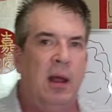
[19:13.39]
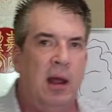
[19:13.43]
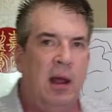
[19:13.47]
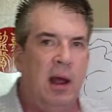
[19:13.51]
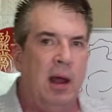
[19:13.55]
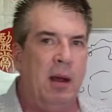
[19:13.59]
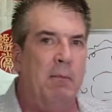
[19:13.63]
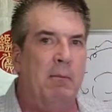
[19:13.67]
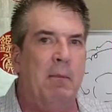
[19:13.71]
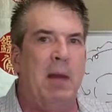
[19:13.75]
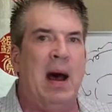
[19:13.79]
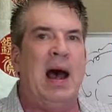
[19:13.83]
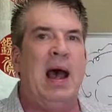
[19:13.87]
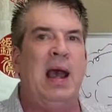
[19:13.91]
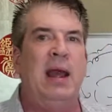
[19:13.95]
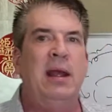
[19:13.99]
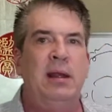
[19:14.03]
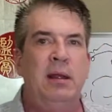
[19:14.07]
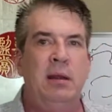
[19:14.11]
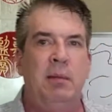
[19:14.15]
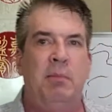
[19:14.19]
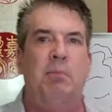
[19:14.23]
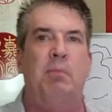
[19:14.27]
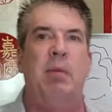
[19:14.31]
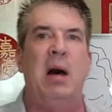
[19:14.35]
uh,
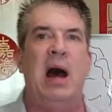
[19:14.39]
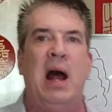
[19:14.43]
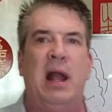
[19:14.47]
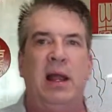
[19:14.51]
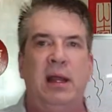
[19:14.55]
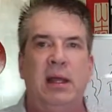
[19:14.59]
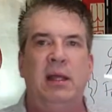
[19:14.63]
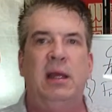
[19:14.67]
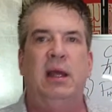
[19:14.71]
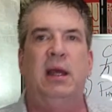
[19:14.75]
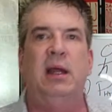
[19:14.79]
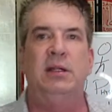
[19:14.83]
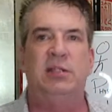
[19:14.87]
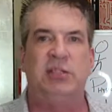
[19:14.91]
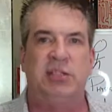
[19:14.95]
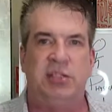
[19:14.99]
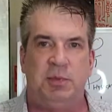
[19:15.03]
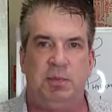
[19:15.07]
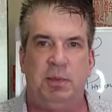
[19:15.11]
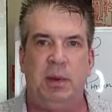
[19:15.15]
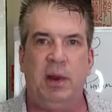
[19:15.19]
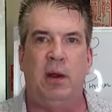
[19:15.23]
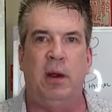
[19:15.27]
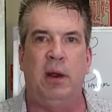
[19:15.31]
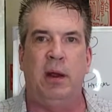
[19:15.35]
mind, body, and
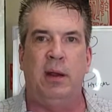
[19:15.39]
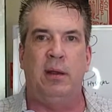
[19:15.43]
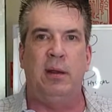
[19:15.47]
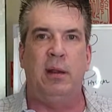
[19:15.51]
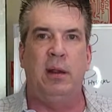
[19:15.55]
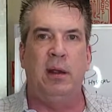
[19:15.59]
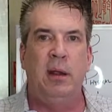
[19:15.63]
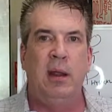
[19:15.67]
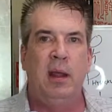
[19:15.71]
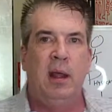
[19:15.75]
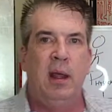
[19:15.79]
spirit.